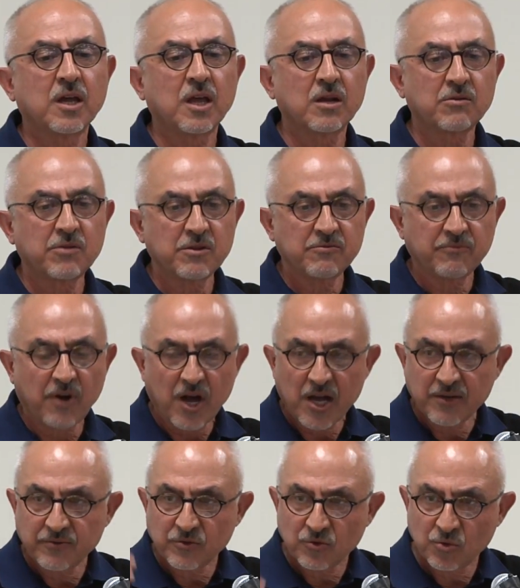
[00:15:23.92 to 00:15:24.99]
a
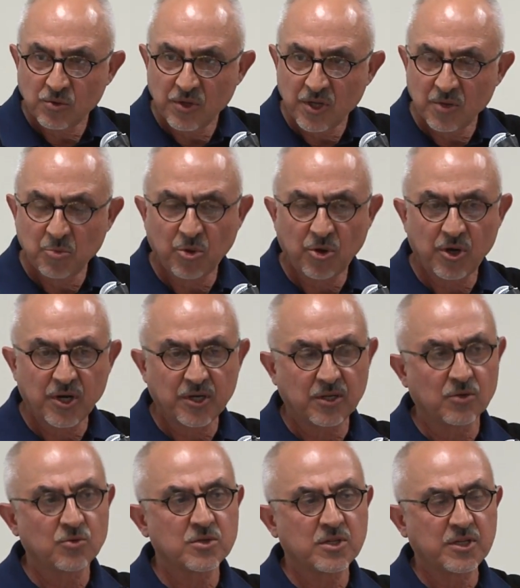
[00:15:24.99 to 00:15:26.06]
revived Tudeh party
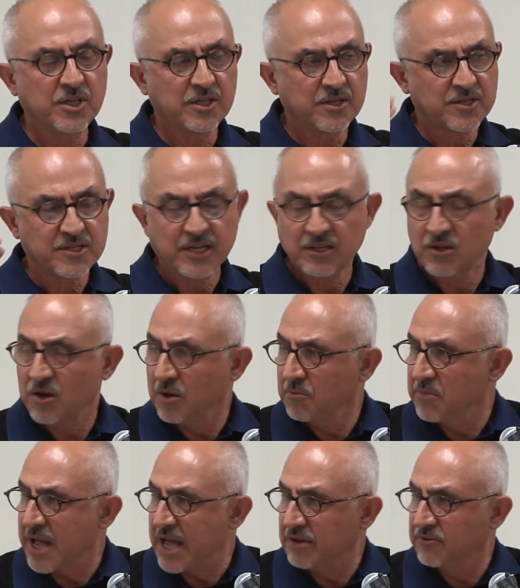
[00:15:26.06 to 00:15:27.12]
whose leaders had come
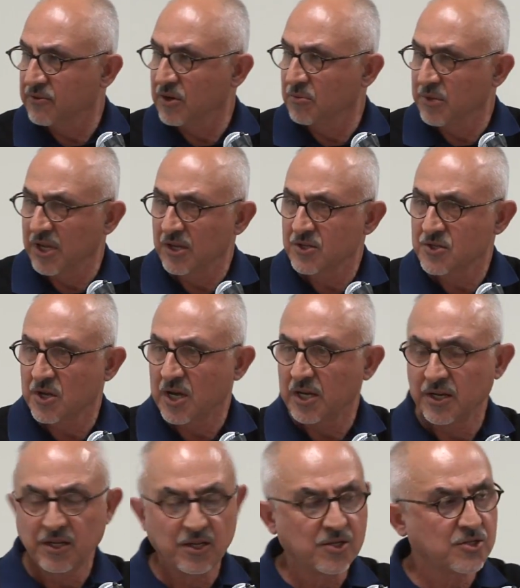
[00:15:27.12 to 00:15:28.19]
back from exile
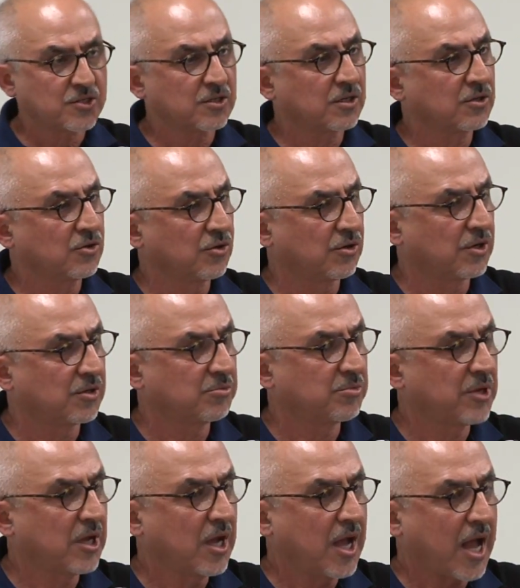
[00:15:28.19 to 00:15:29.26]
in eastern europe
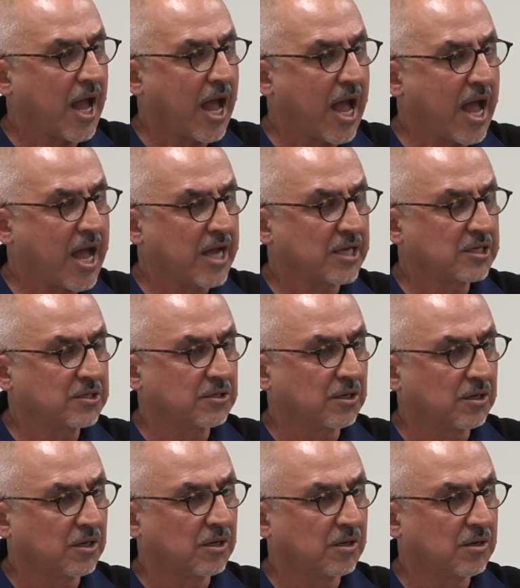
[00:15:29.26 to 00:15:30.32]
and
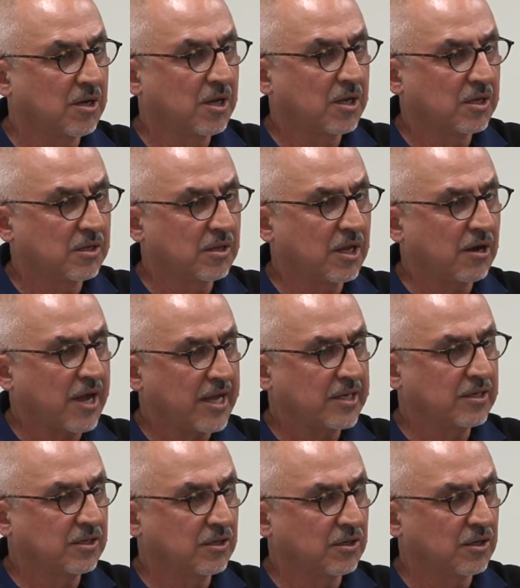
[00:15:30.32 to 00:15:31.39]
uh, their
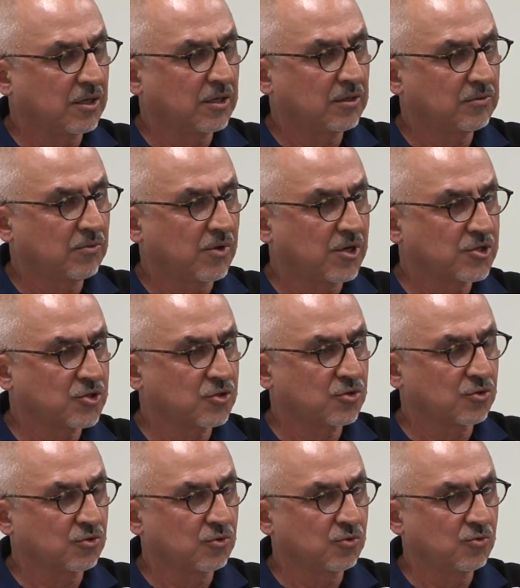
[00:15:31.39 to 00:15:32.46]
idea was
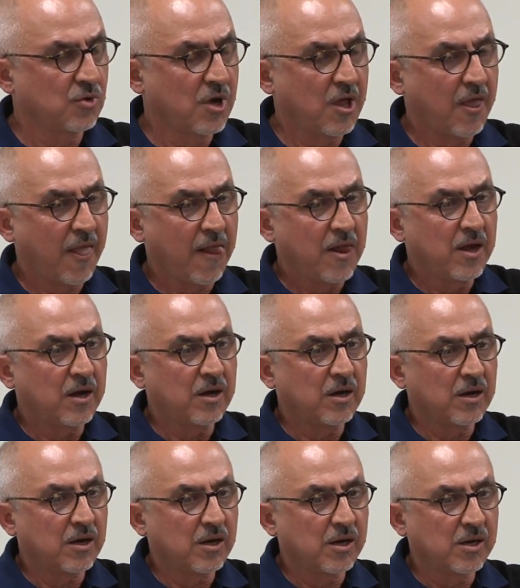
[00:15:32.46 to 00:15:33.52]
to
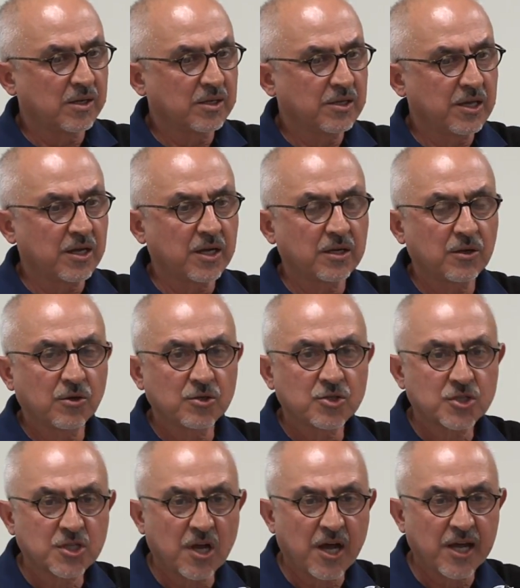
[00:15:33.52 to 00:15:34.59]
uh, get on the good
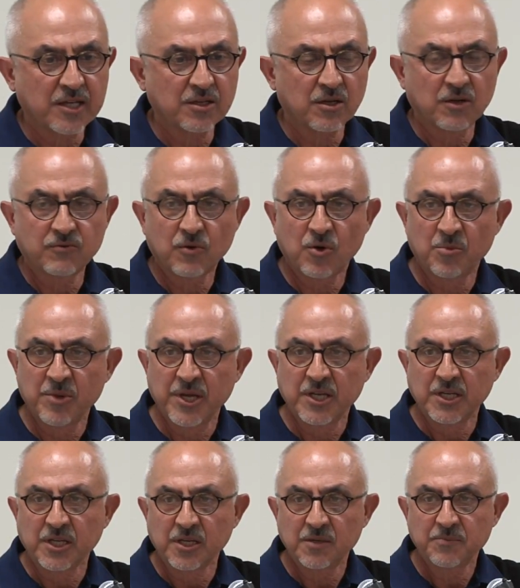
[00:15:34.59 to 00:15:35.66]
side of
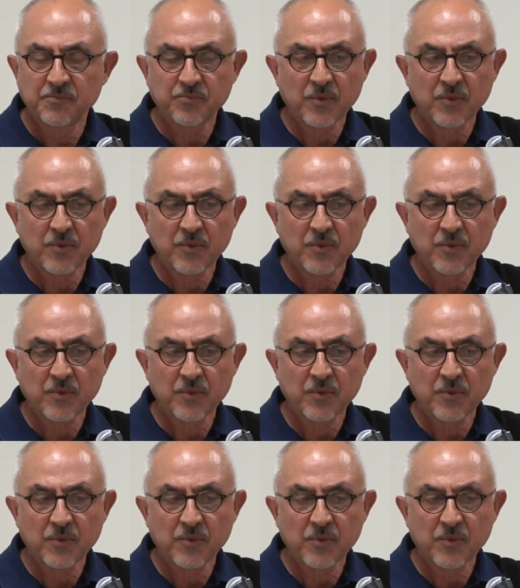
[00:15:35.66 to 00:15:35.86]
Khomeini